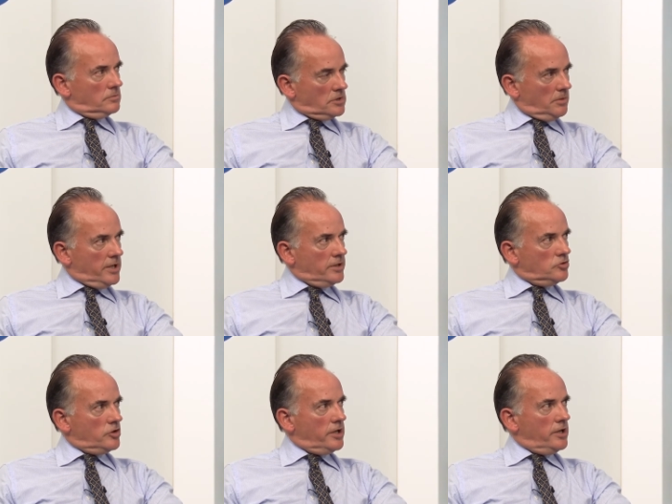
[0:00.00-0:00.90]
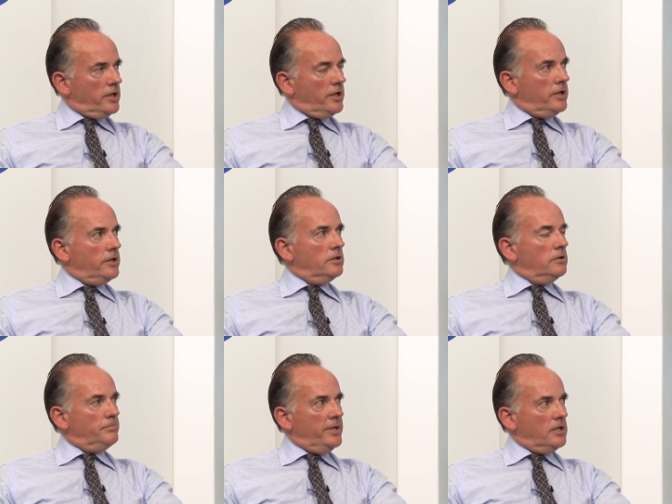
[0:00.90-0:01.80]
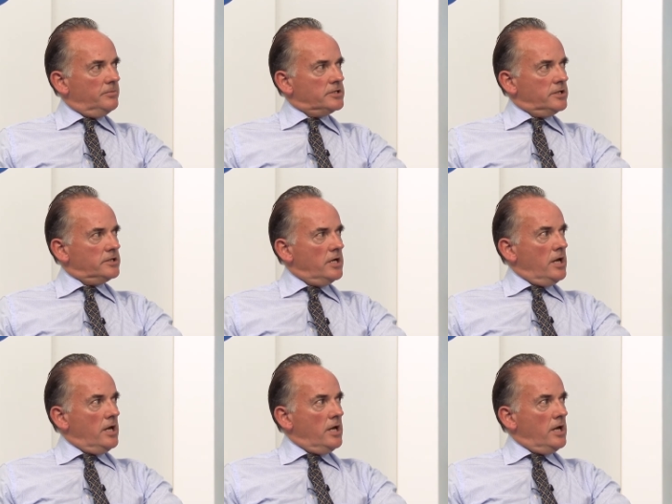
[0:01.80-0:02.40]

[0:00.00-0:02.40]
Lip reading: double entry in B Limited.